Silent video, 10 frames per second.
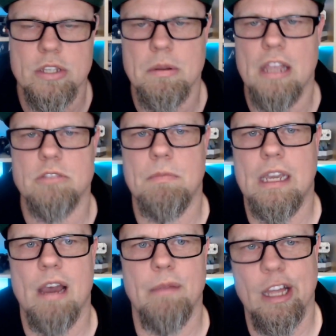It's
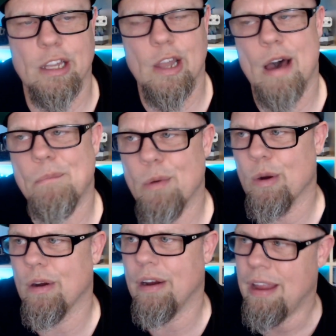becoming a lot
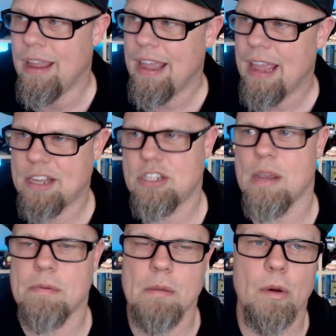more
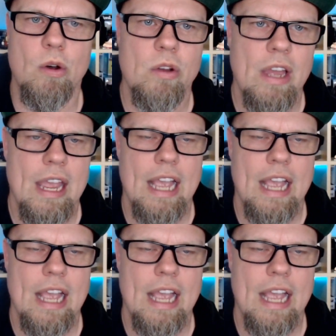acceptable.